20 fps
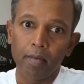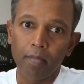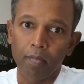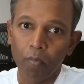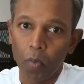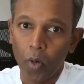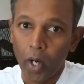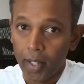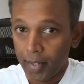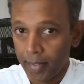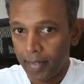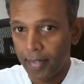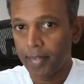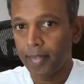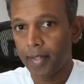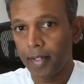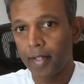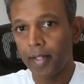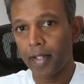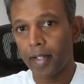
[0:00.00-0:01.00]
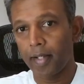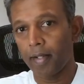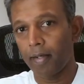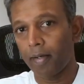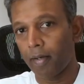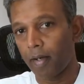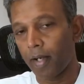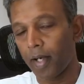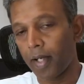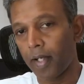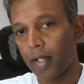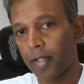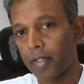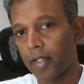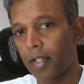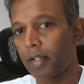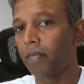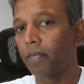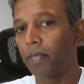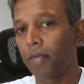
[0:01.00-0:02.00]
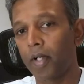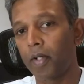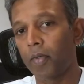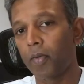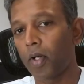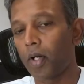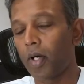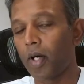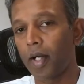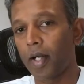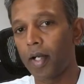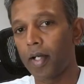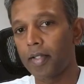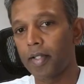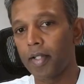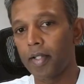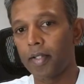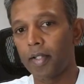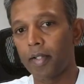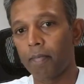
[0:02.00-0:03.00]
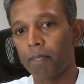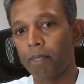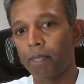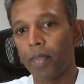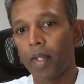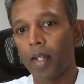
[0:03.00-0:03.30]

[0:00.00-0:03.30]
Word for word: while designing an architecture for your organization.